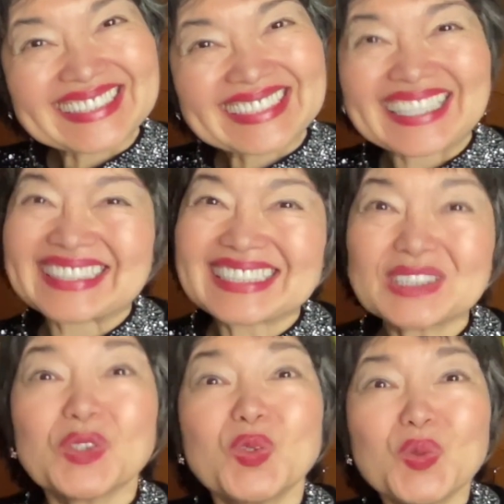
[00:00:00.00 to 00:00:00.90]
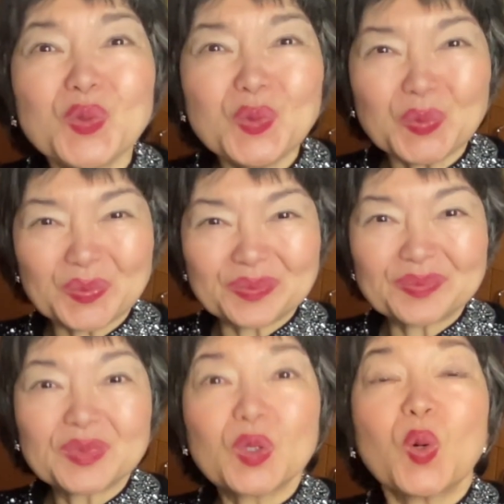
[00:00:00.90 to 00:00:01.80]
This is U.
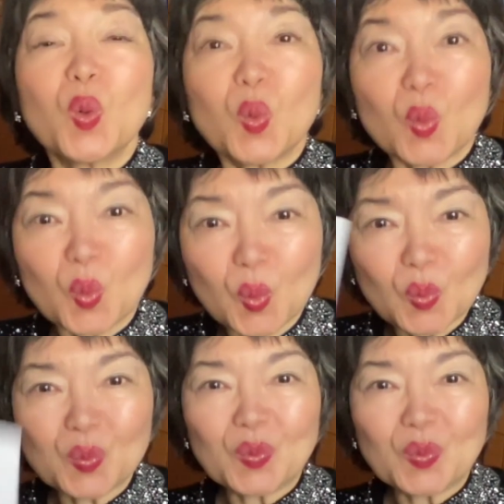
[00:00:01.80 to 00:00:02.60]
U.